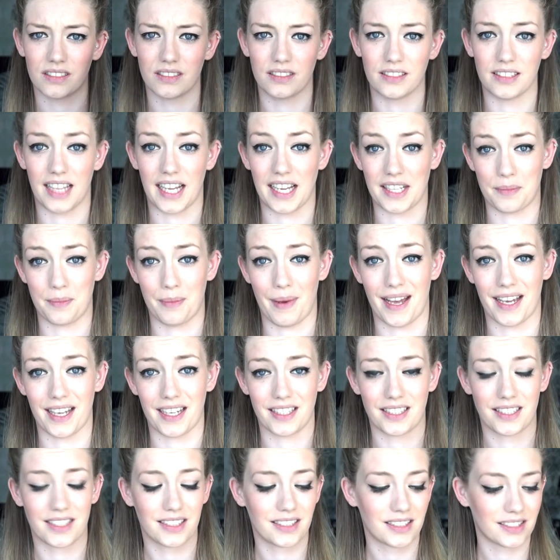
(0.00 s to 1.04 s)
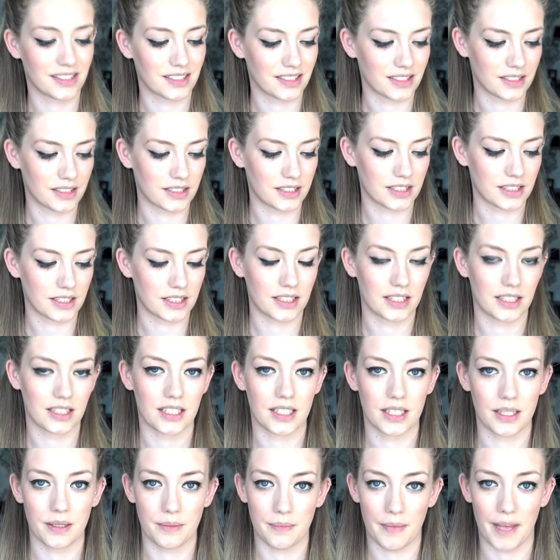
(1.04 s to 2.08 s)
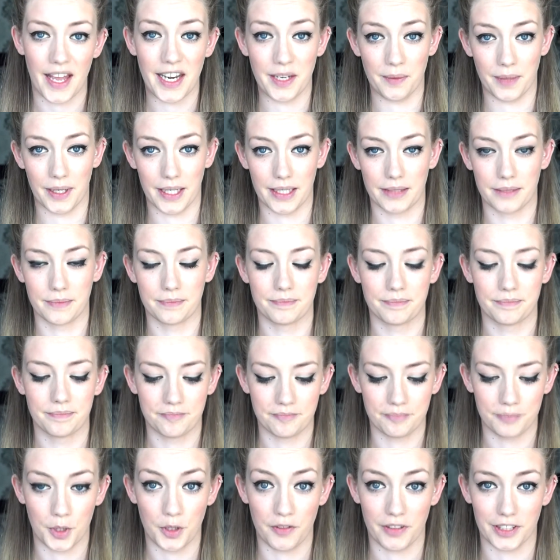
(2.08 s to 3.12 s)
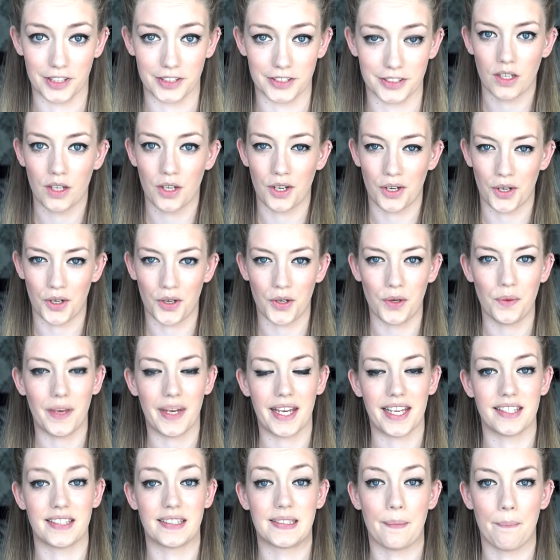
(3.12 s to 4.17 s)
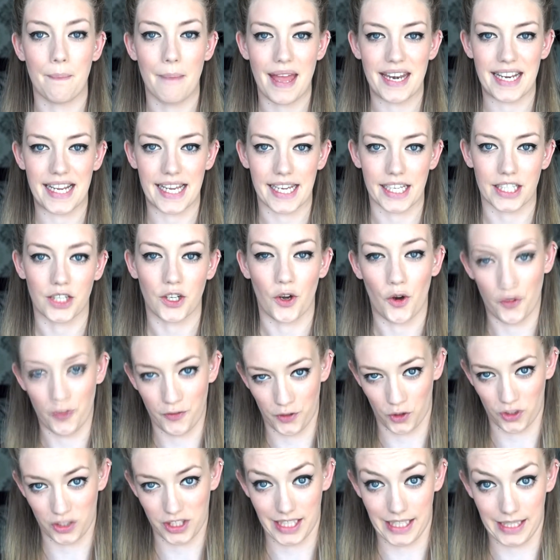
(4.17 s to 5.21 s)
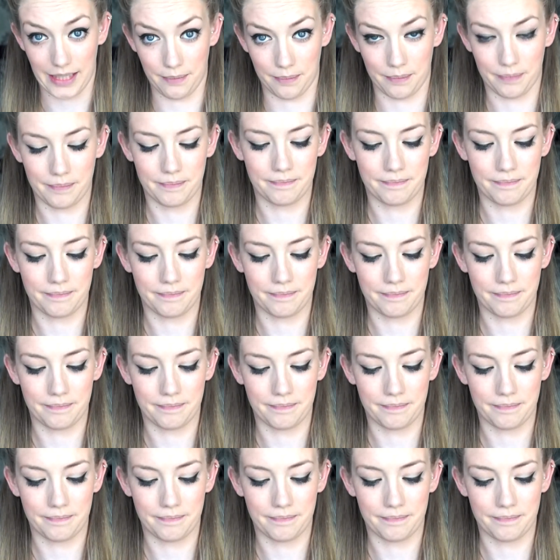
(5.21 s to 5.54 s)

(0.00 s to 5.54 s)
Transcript: That's bad. Anyway, moving on. Who is the medic of your team?